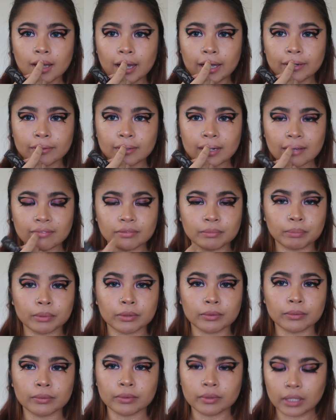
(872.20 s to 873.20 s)
I don't have a
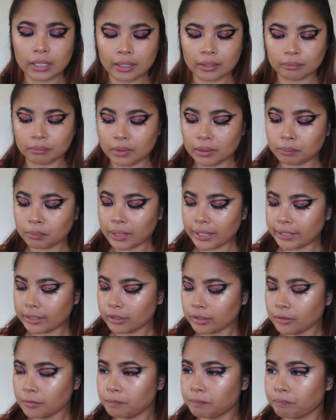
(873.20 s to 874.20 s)
blue lip
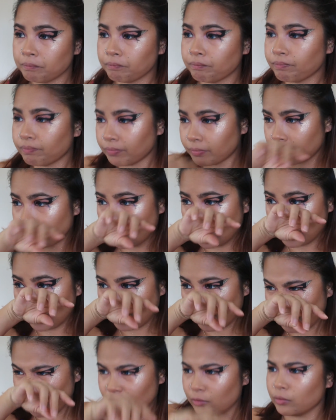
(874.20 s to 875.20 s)
liner.
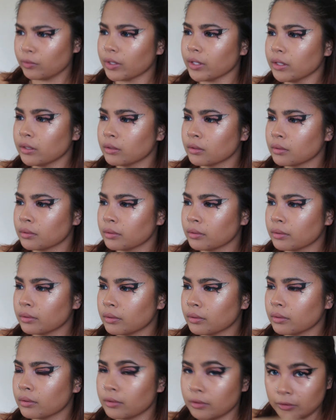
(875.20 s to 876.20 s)
Do I?
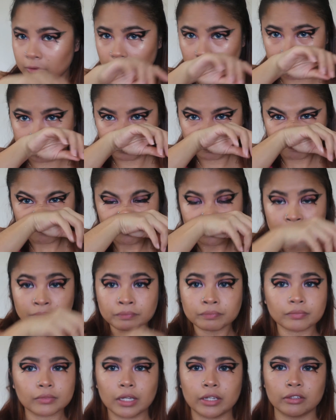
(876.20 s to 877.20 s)
No,
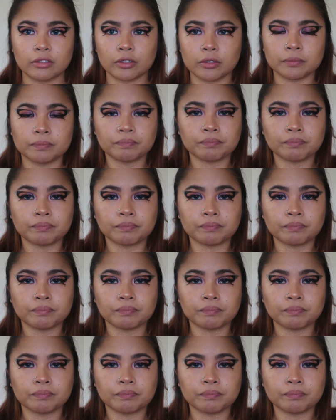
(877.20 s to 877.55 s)
I don't.